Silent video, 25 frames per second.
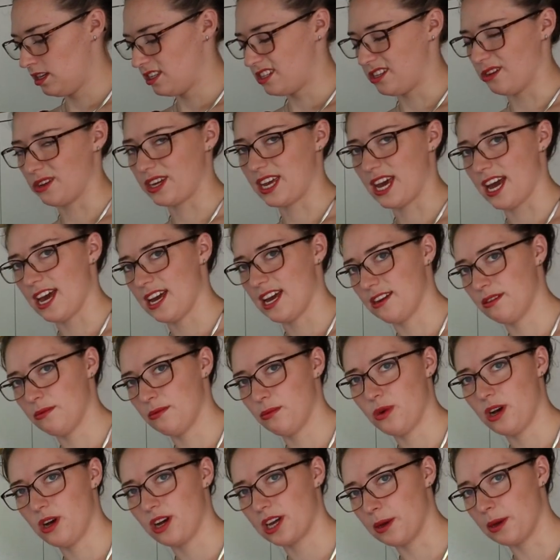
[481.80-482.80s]
So
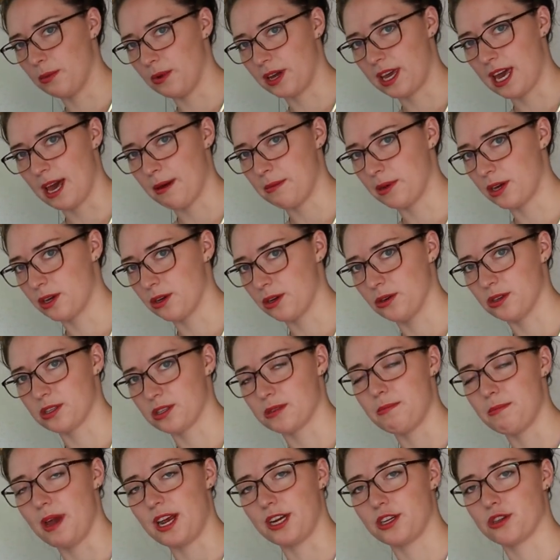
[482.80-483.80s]
again, working with
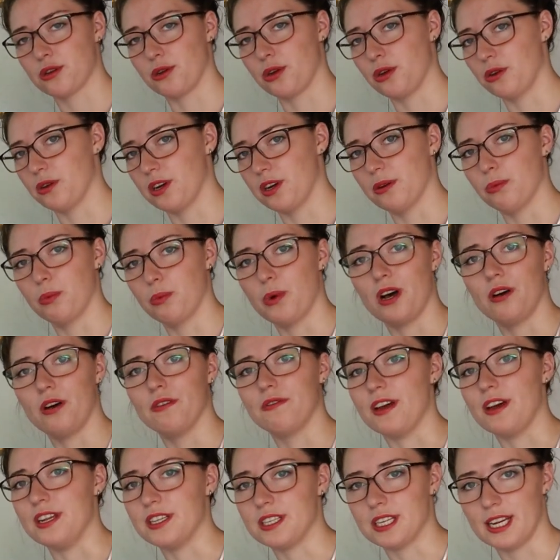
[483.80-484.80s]
chemicals, make sure you're in a
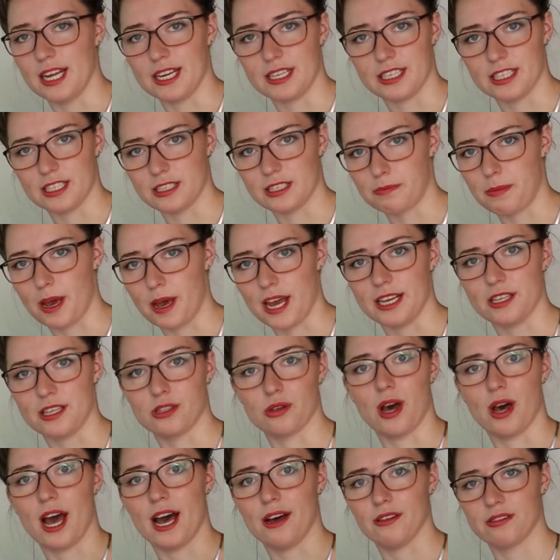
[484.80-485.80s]
well-ventilated
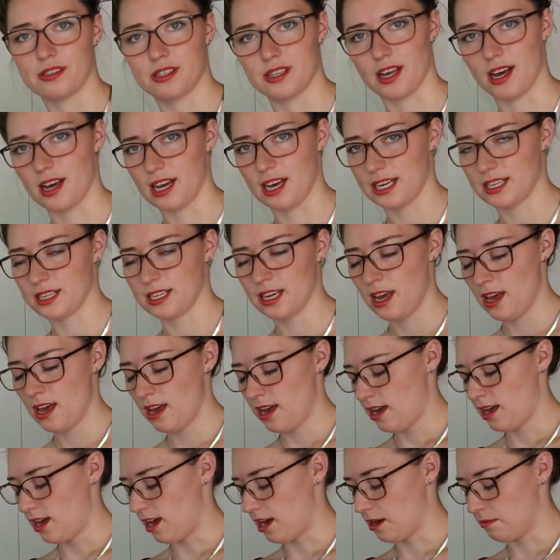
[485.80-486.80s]
space or outside,
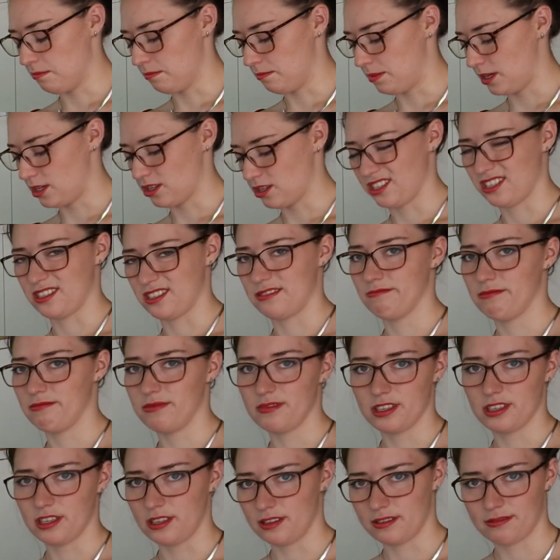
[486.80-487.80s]
because
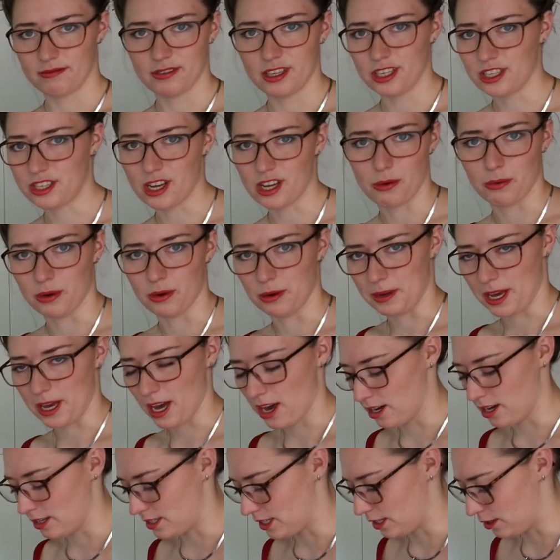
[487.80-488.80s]
you don't want to be
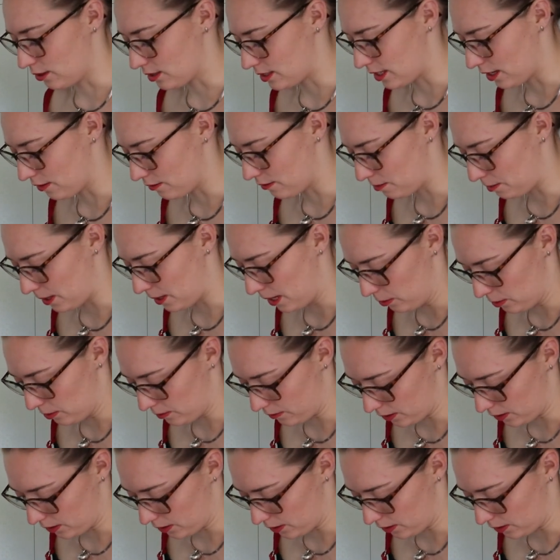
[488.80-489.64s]
hurting yourself to play with